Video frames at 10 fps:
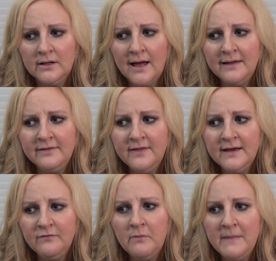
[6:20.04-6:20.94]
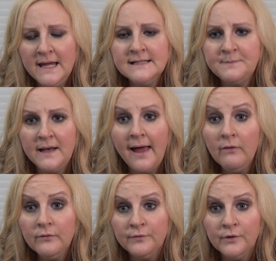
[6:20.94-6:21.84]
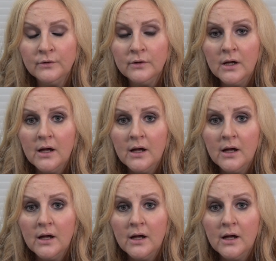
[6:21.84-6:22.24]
I think for me it's been helpful,